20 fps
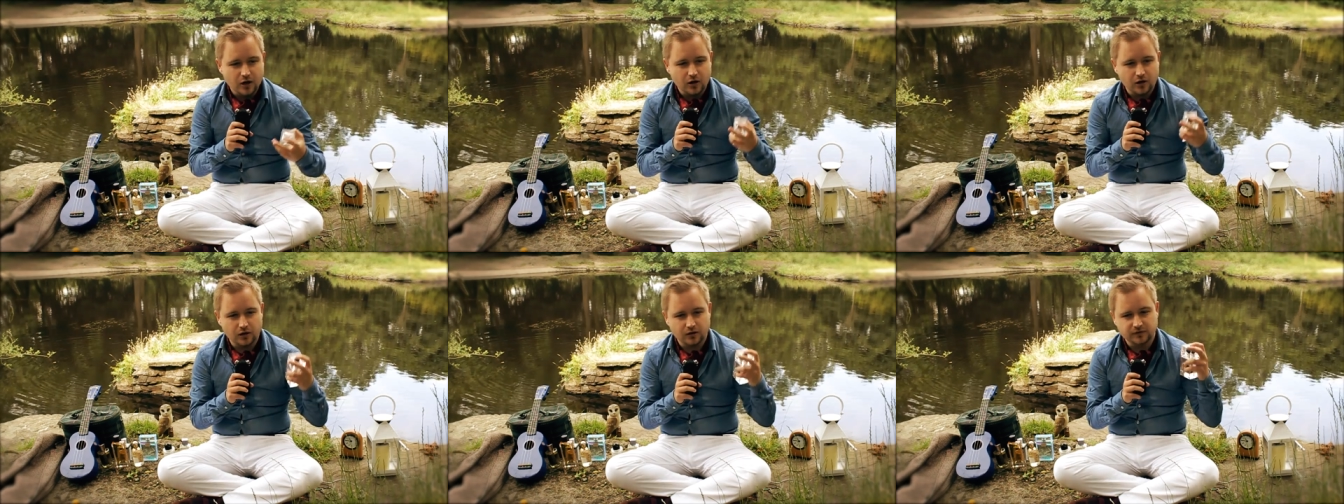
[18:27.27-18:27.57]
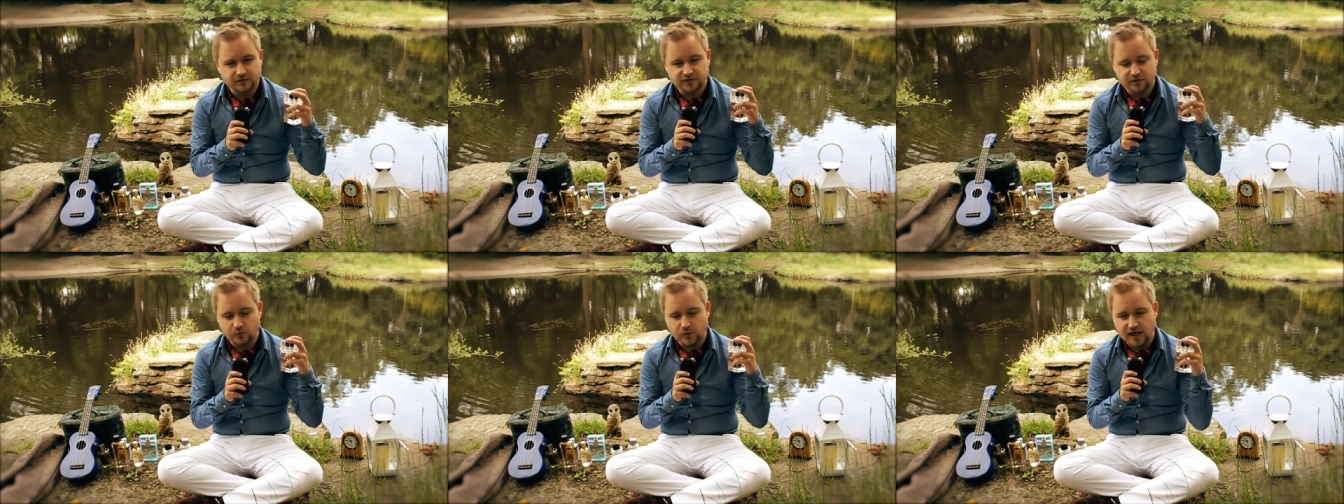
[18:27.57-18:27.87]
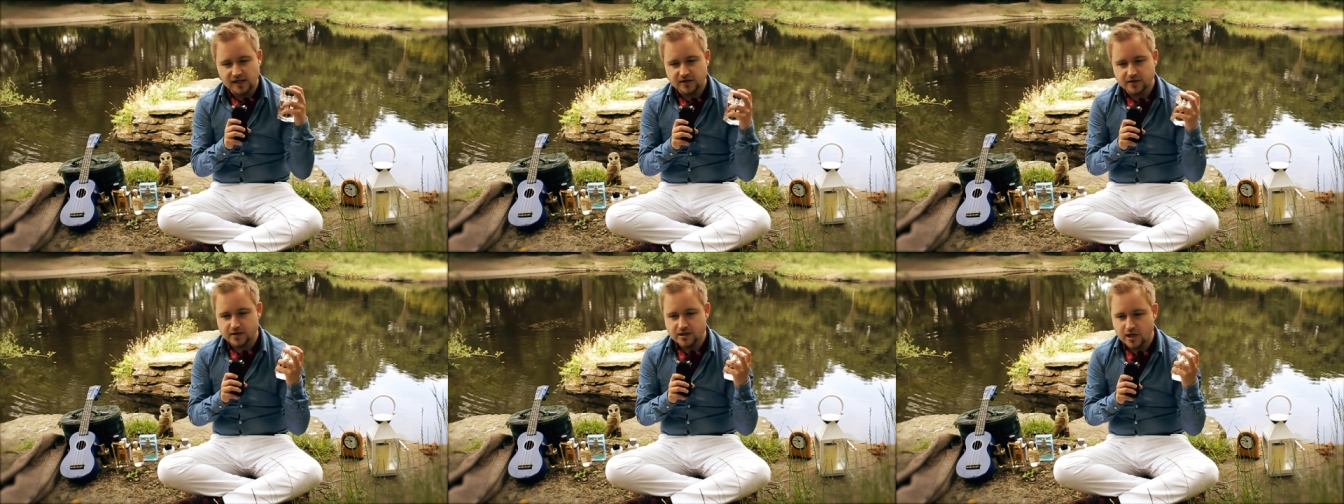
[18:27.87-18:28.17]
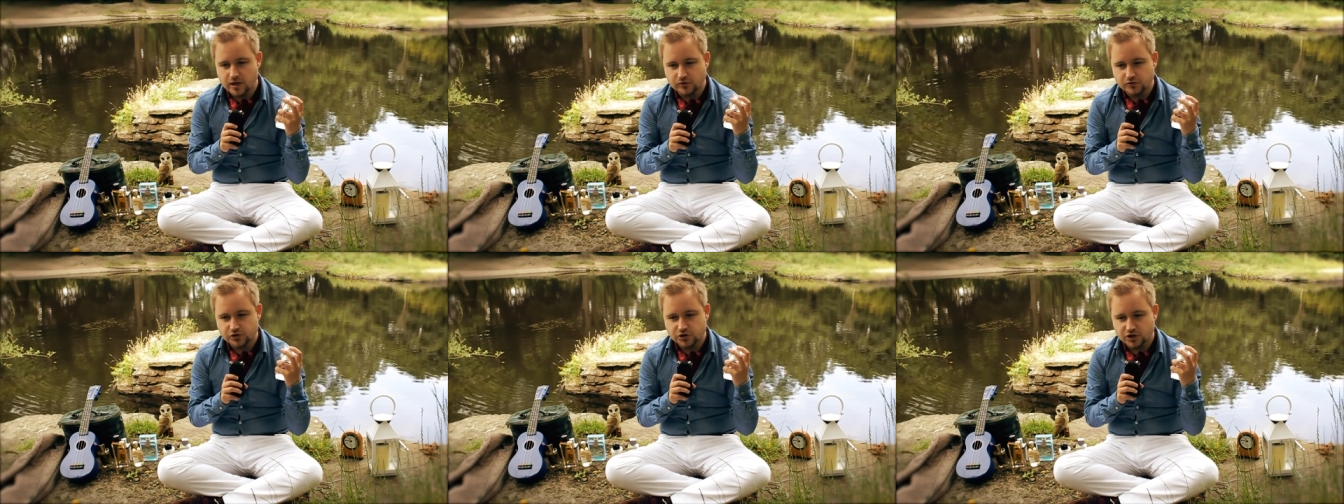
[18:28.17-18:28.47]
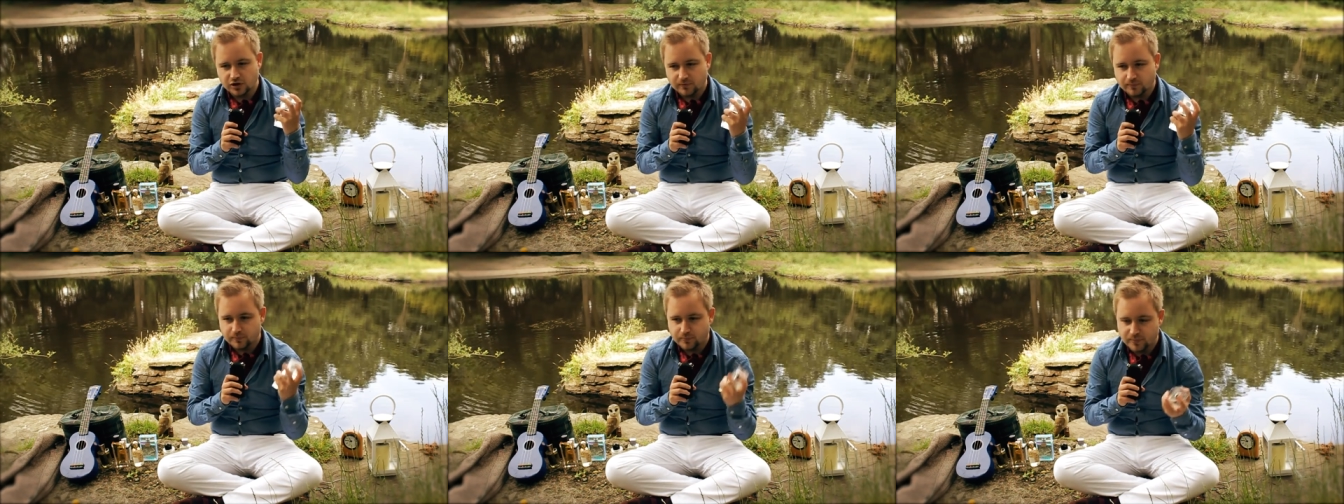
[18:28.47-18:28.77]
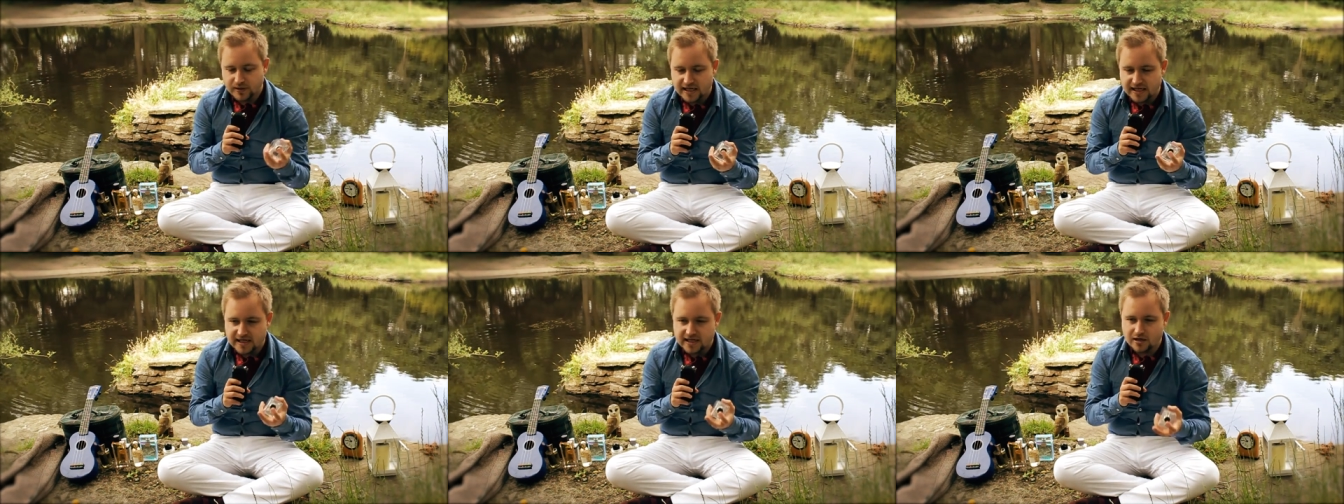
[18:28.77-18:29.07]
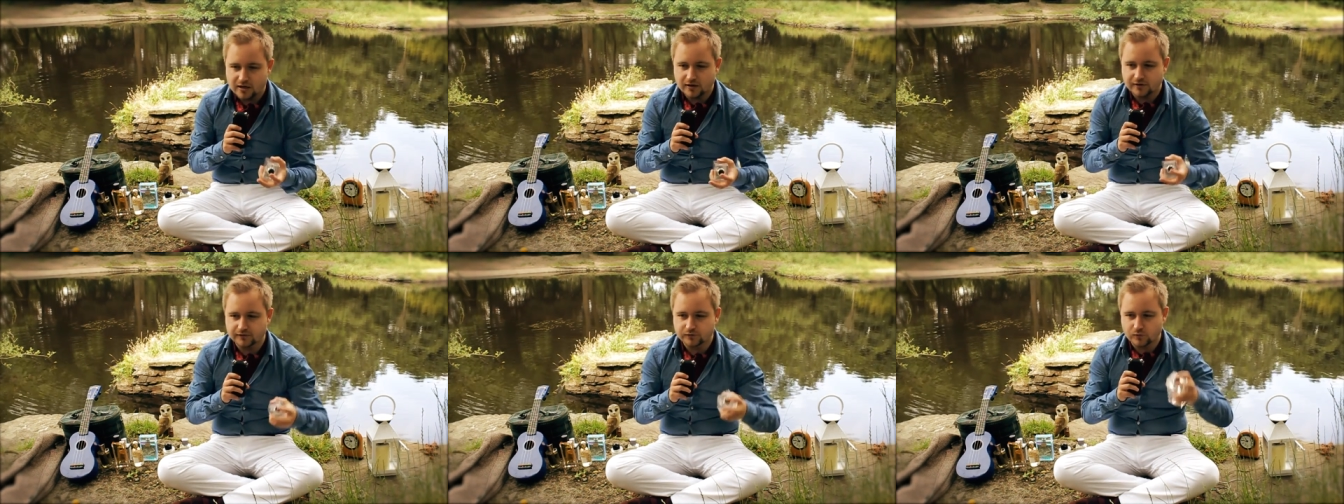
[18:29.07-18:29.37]
of where the note should be,
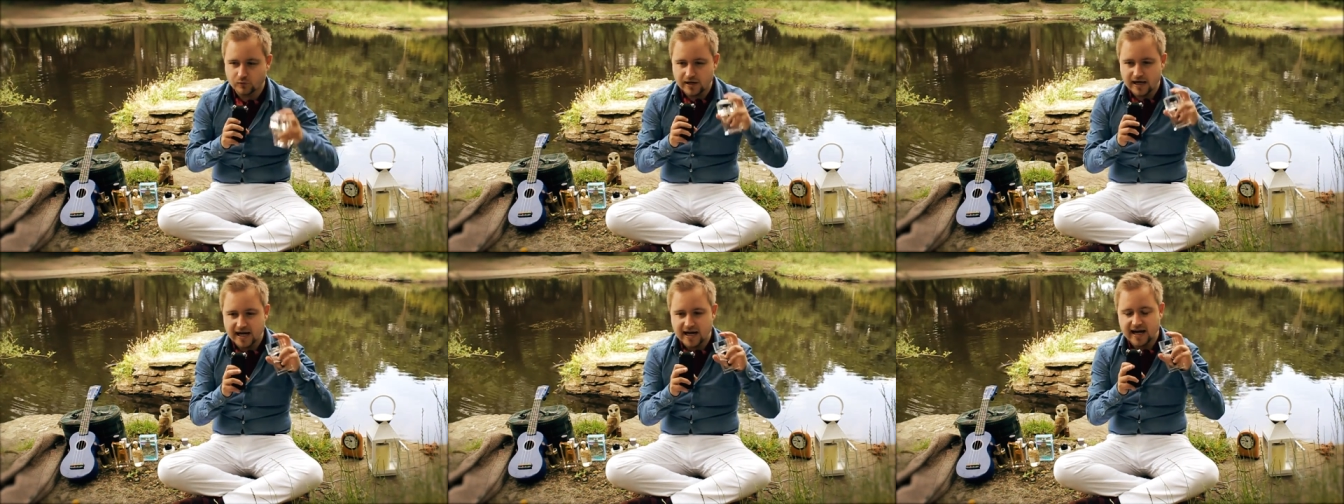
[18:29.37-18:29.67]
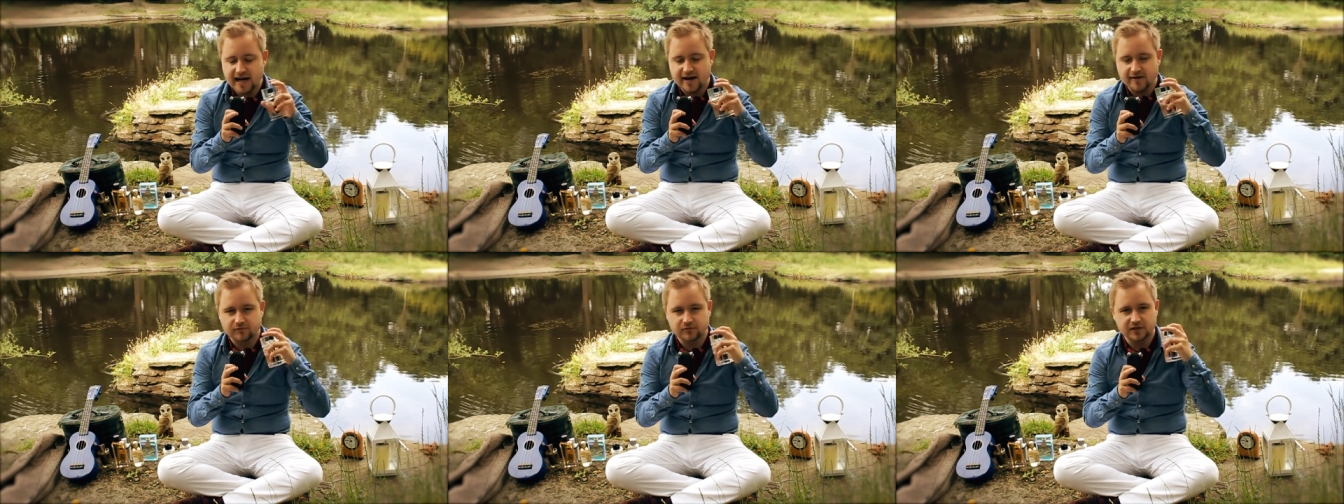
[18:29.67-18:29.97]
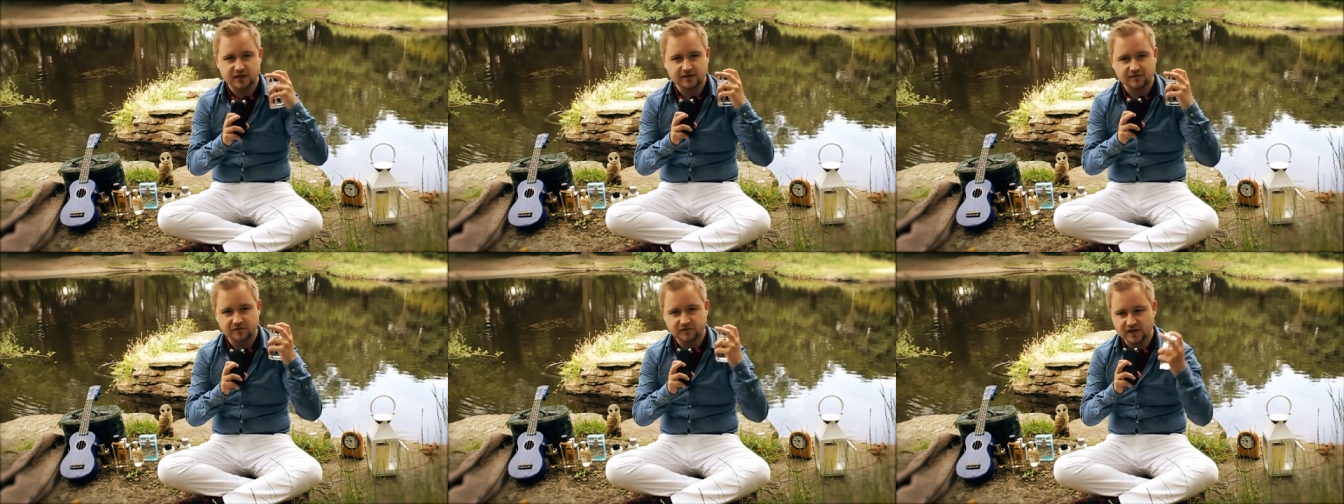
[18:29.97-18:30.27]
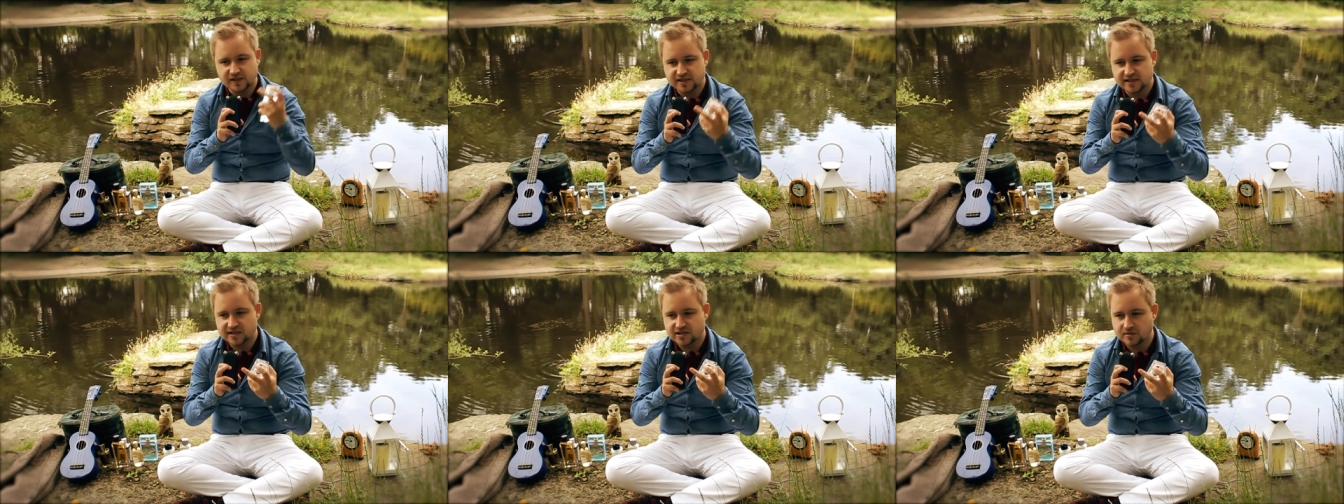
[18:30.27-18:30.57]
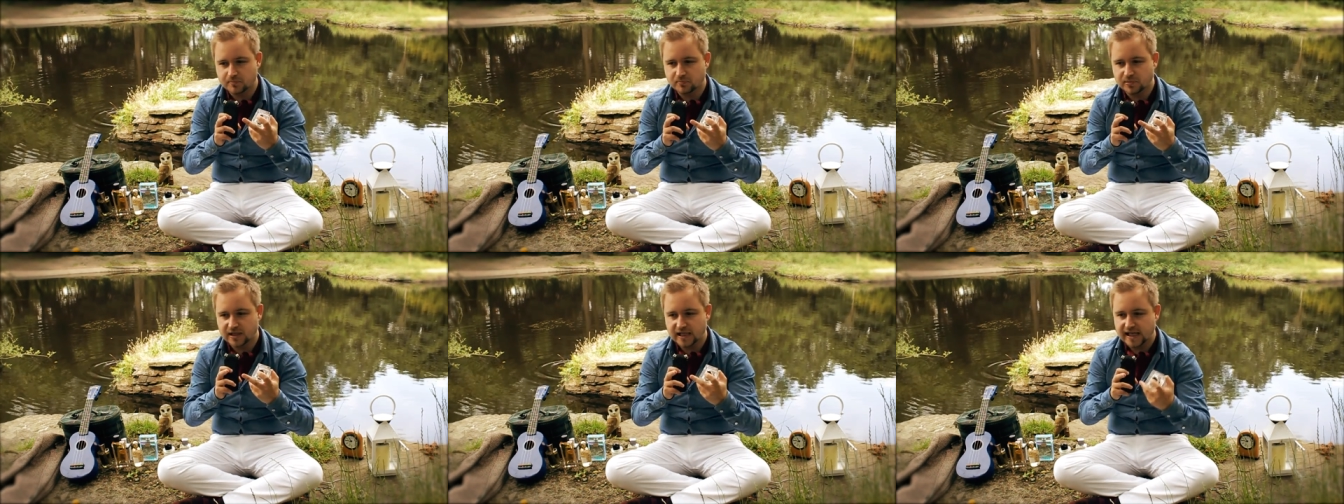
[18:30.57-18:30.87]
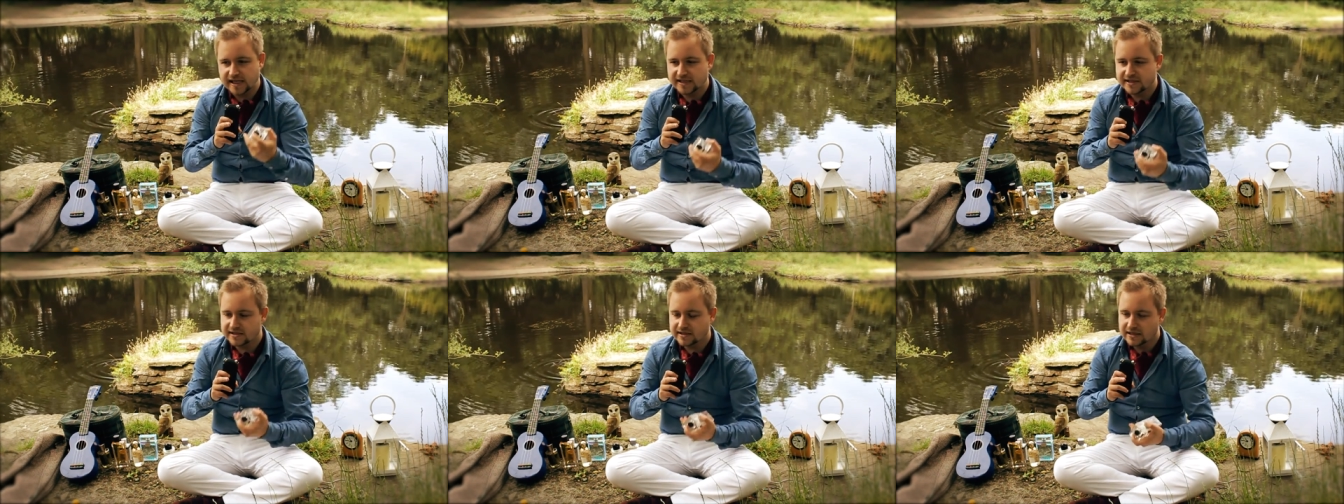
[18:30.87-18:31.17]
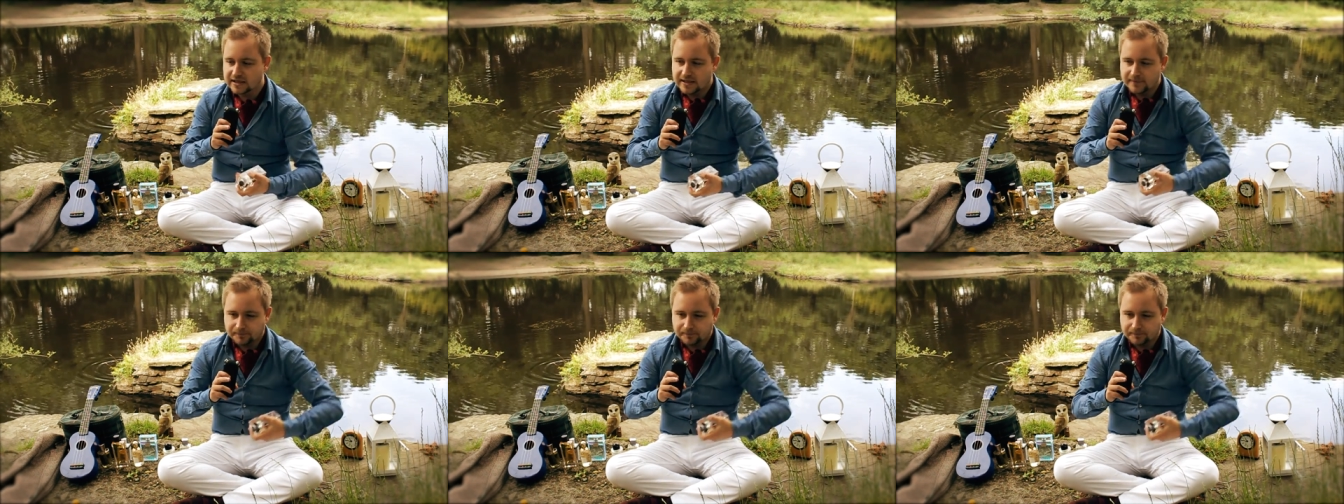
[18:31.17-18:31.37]
of where everything fits into place.